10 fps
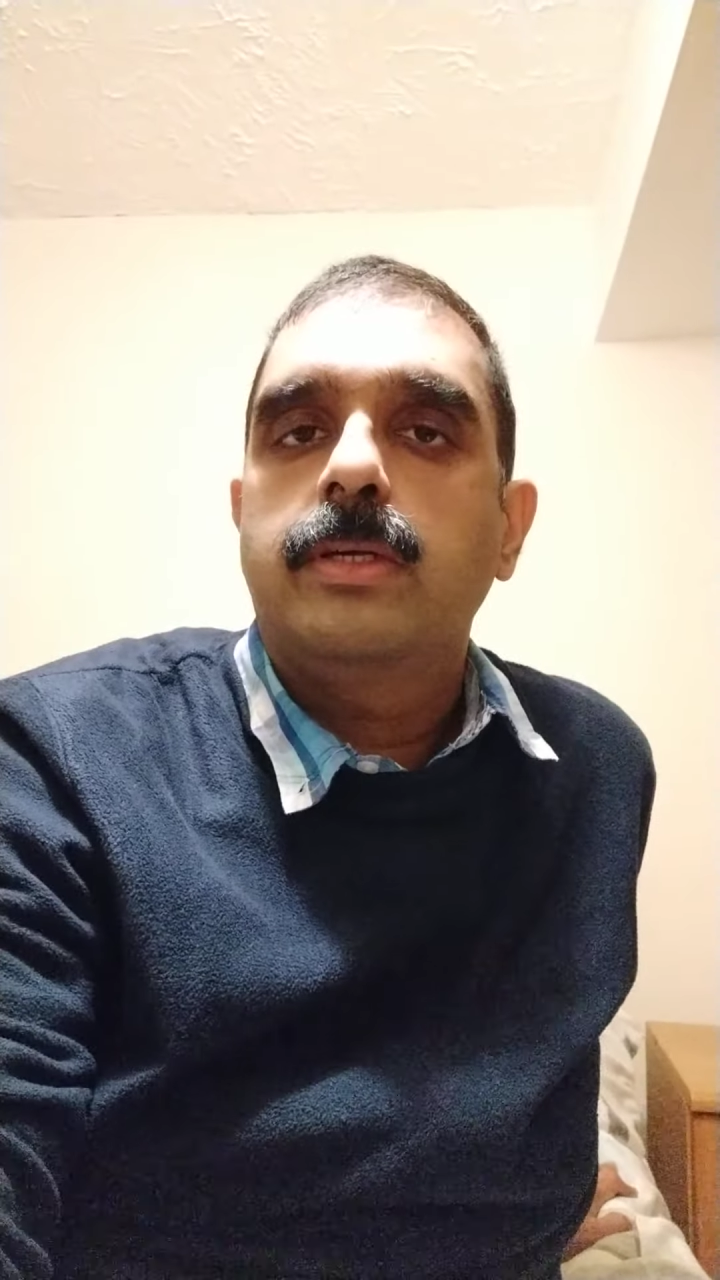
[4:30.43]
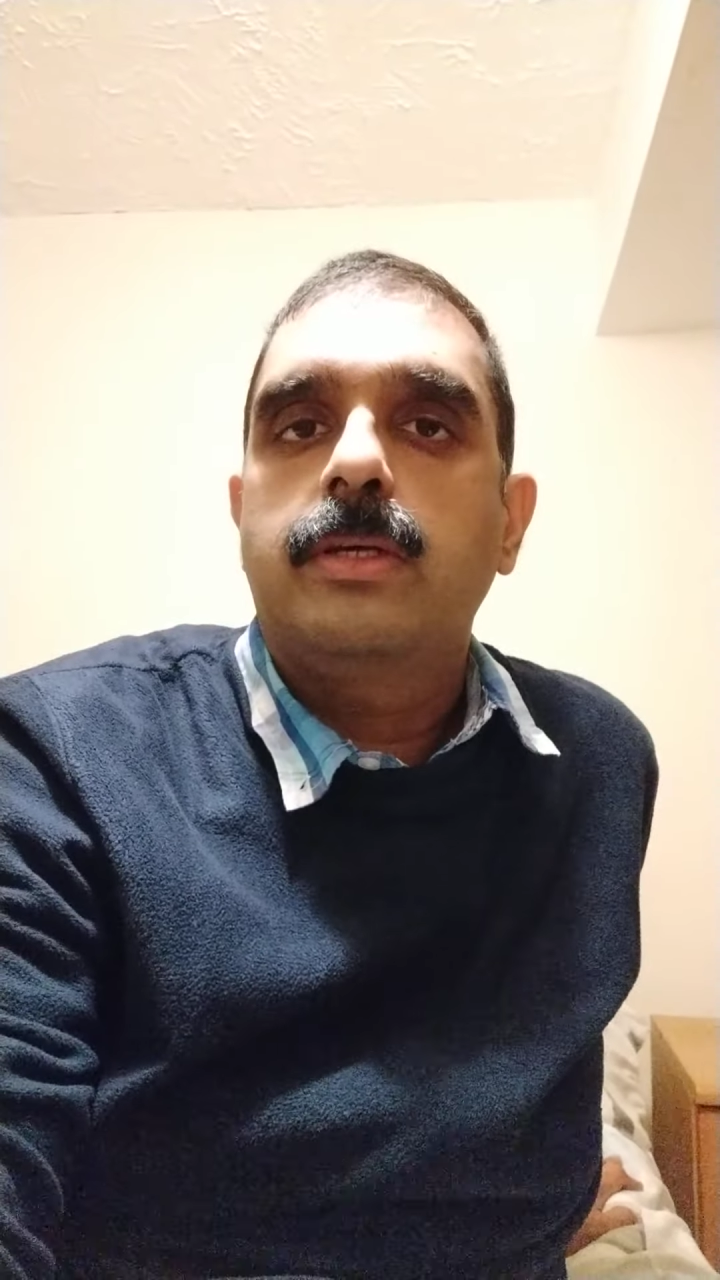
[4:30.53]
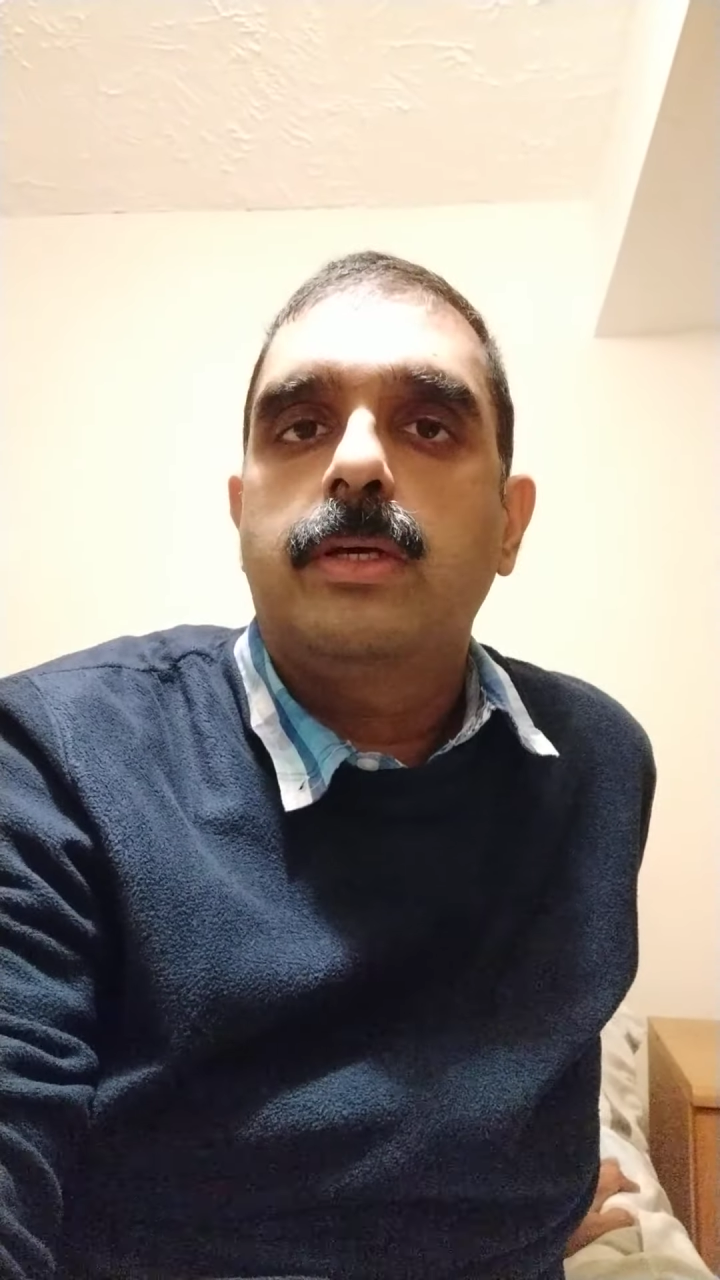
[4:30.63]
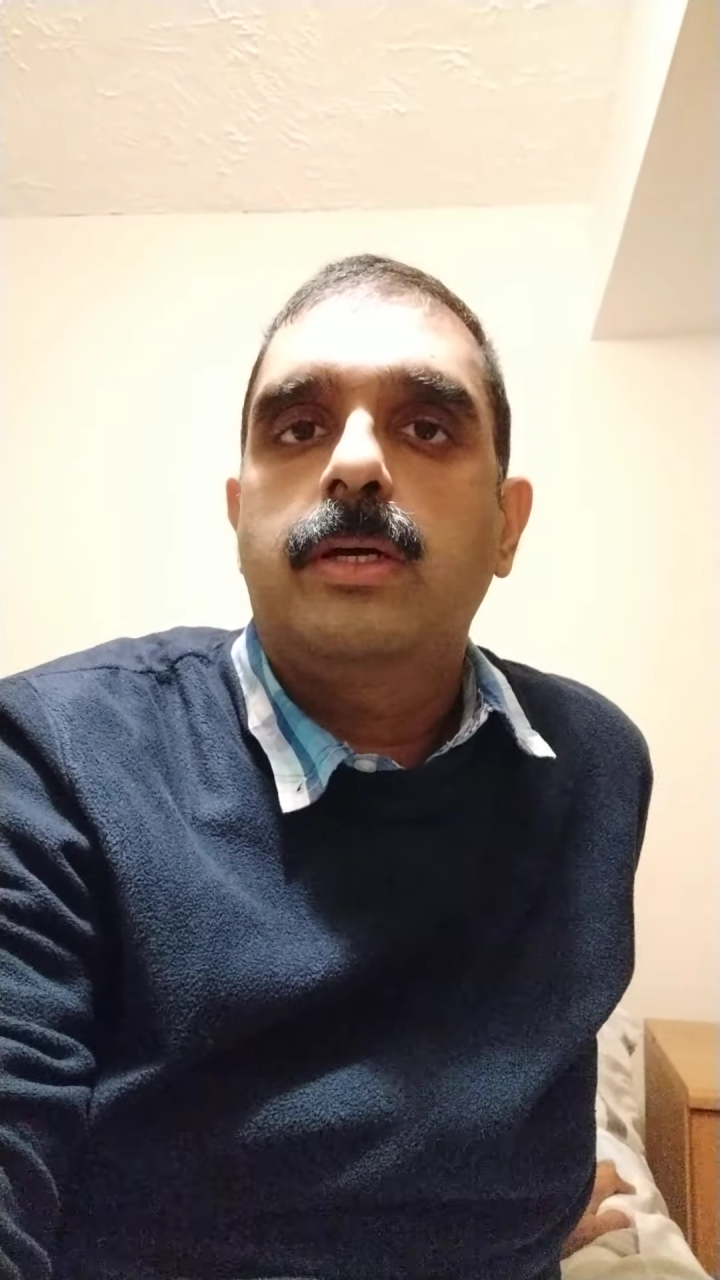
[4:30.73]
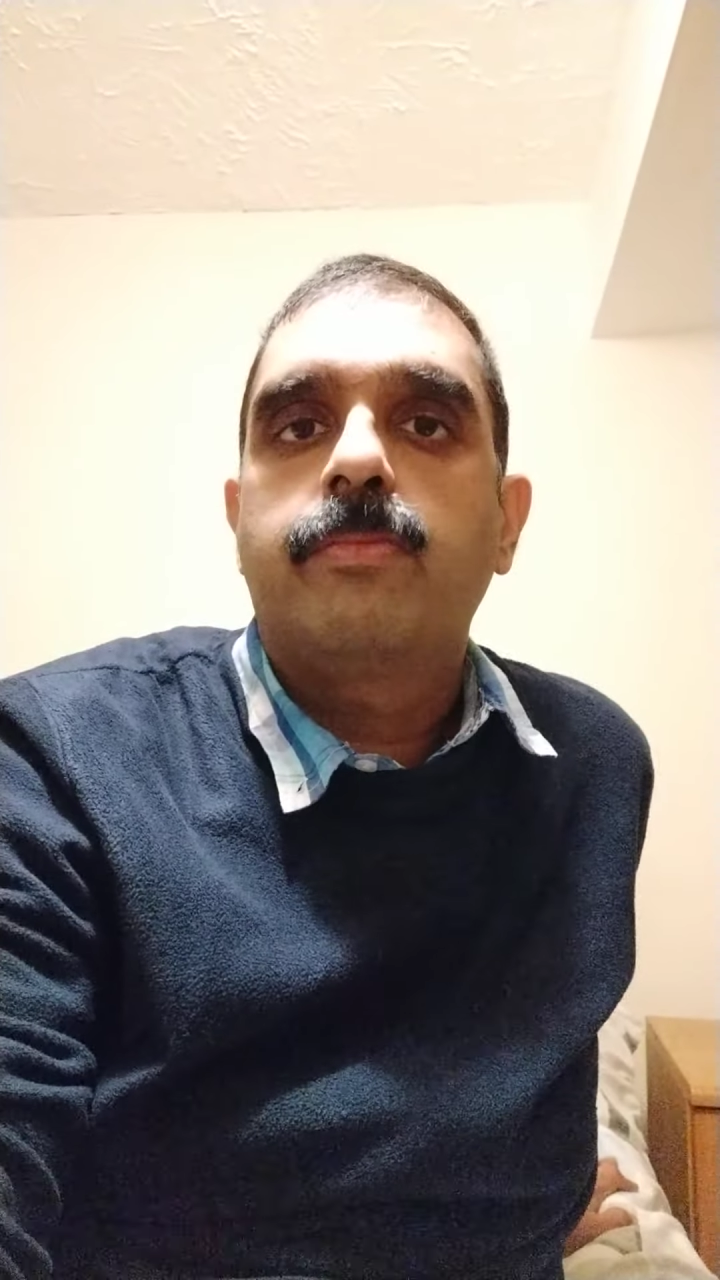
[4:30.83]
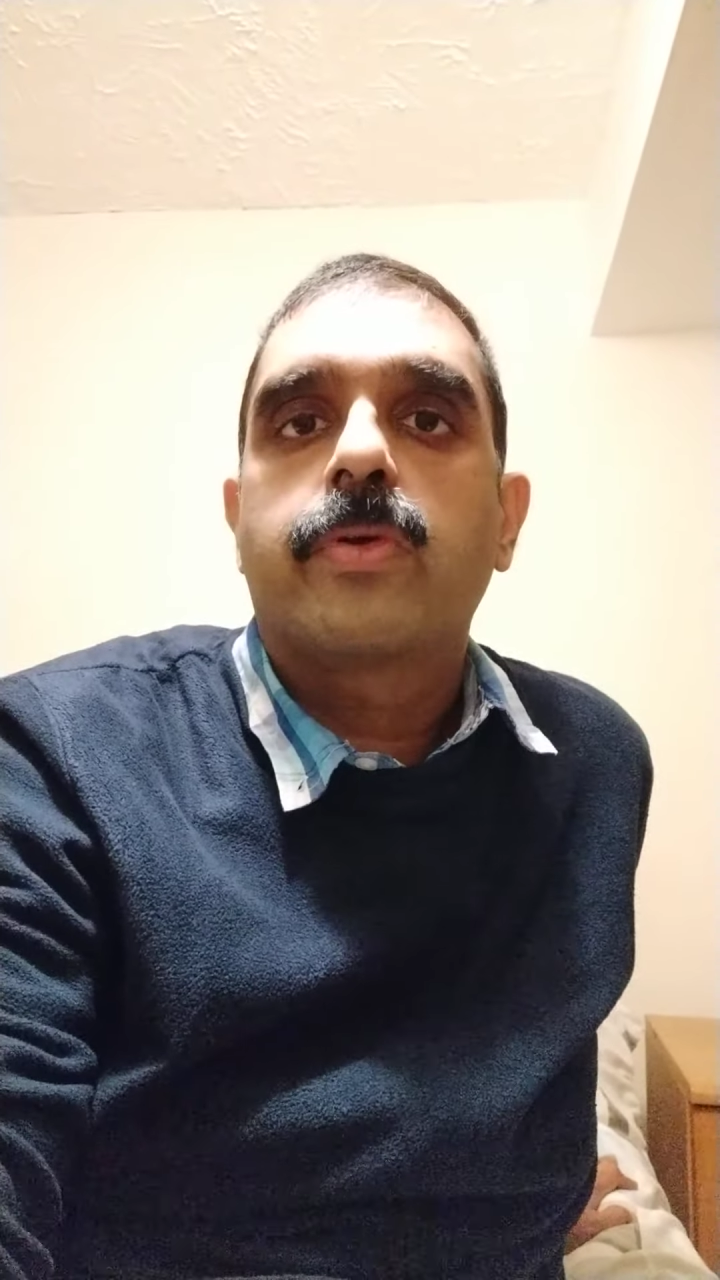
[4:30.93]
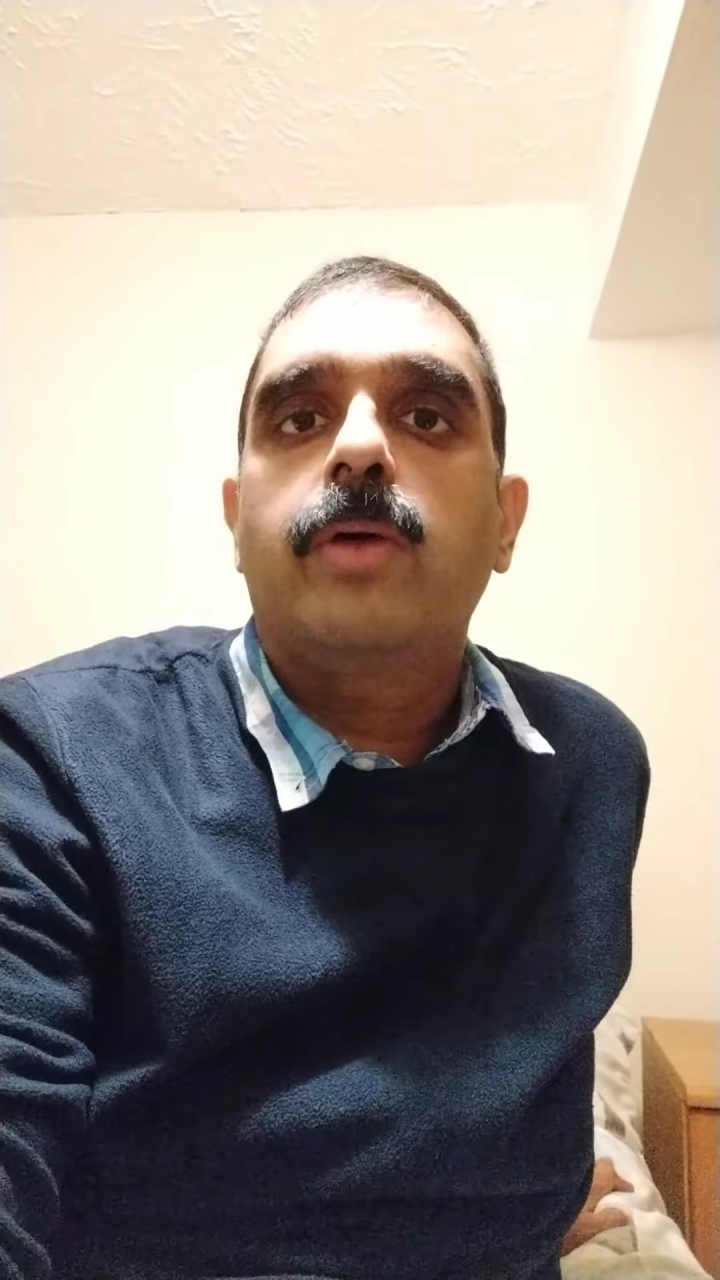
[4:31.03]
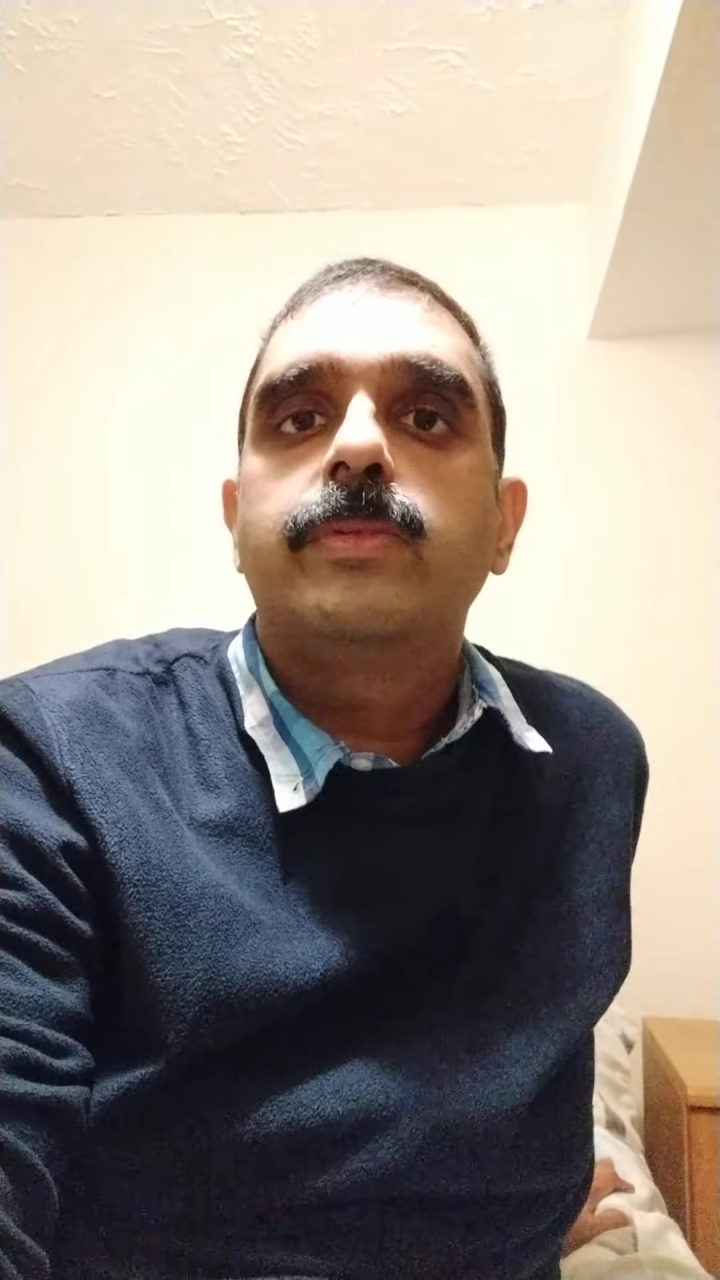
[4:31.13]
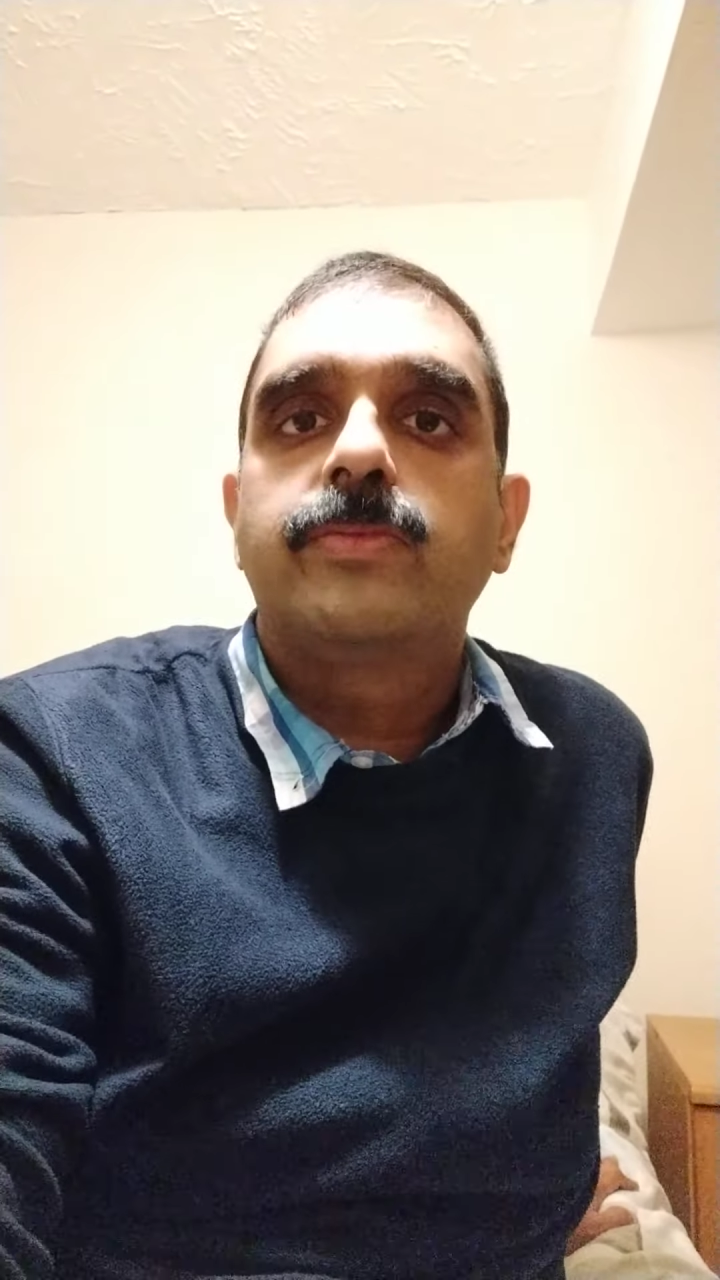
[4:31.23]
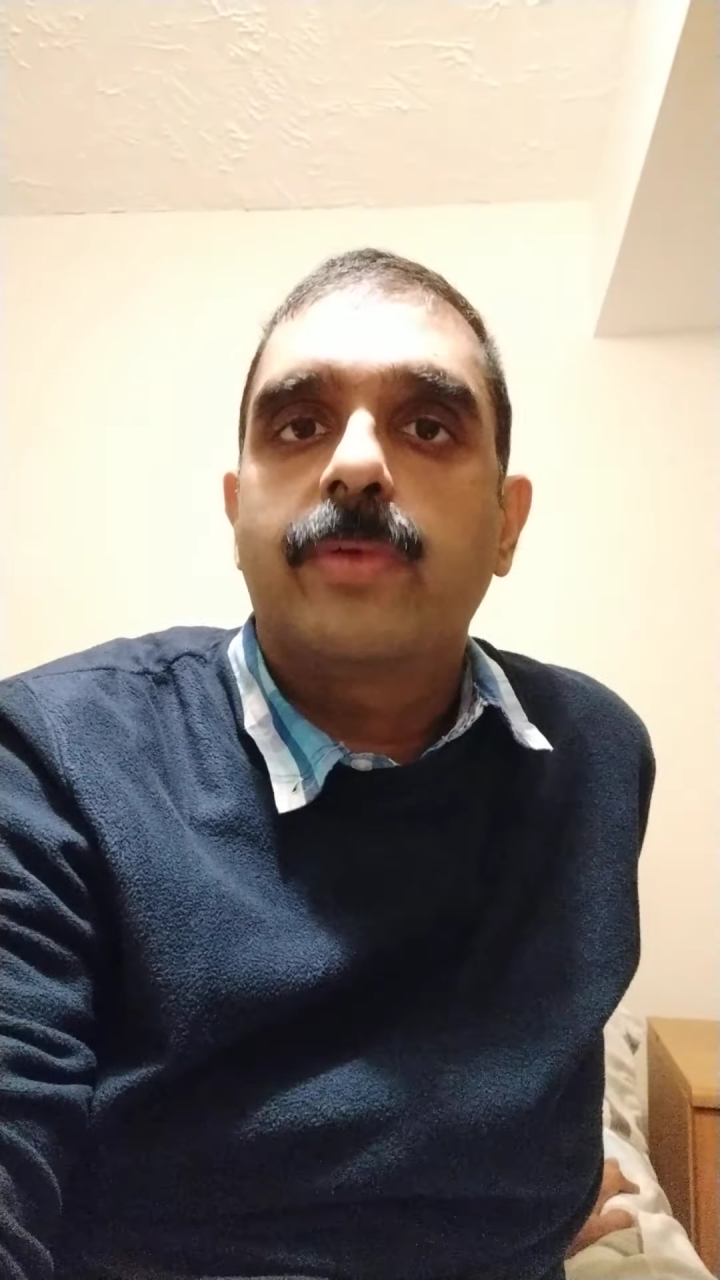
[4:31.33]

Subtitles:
problems